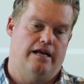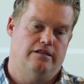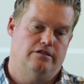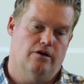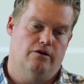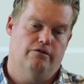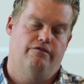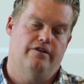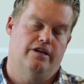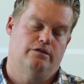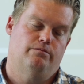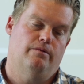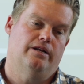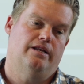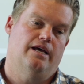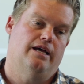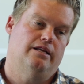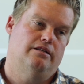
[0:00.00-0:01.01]
I don't finish my
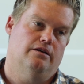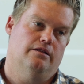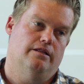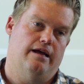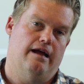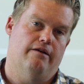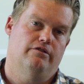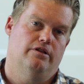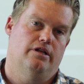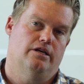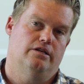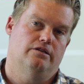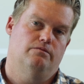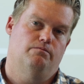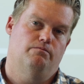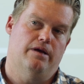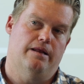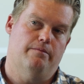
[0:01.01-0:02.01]
day till everything's
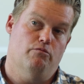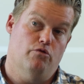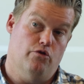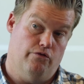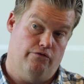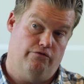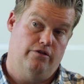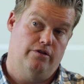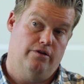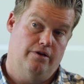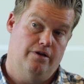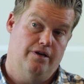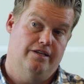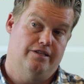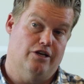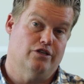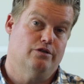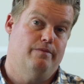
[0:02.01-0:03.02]
been moved.
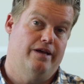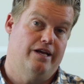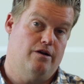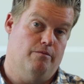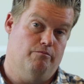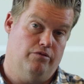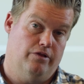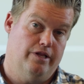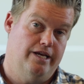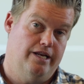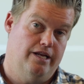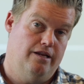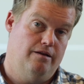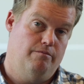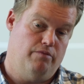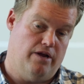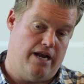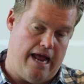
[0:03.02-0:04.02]
Doesn't mean
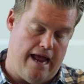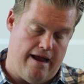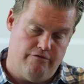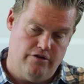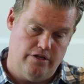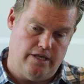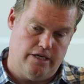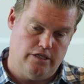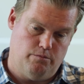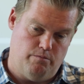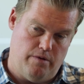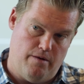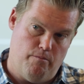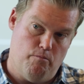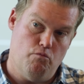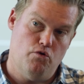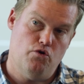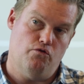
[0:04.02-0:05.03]
completed, but everything's
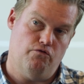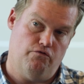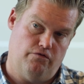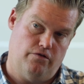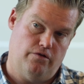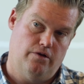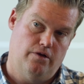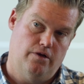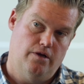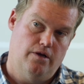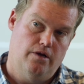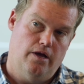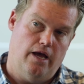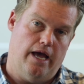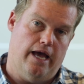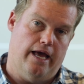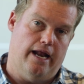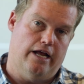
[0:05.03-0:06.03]
been moved.
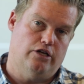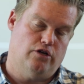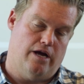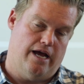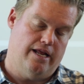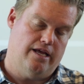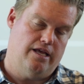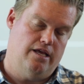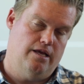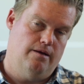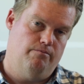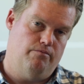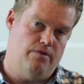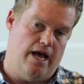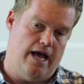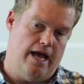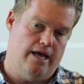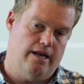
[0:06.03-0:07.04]
And I try to keep
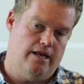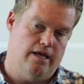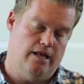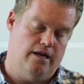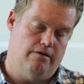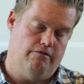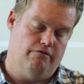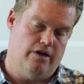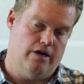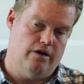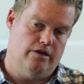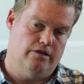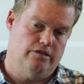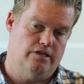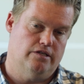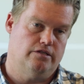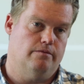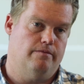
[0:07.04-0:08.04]
that in a very
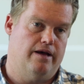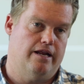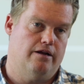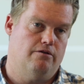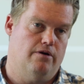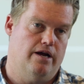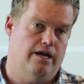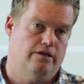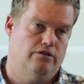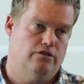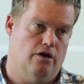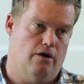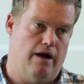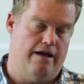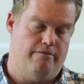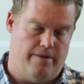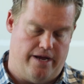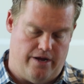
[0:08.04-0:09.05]
systematic way. So
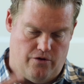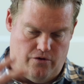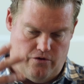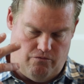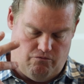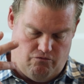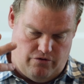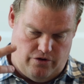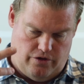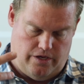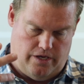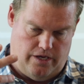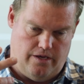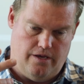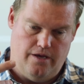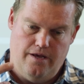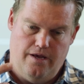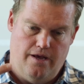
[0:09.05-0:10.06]
I have my own
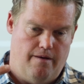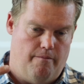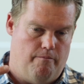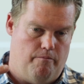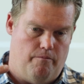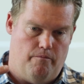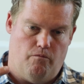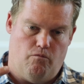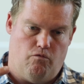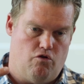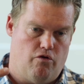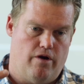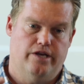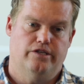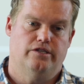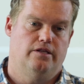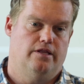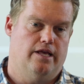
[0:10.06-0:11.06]
really
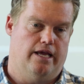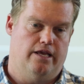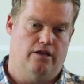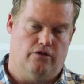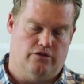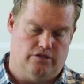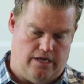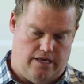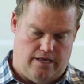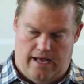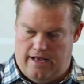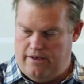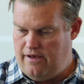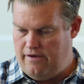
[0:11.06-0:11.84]
crazy thing. You'll see I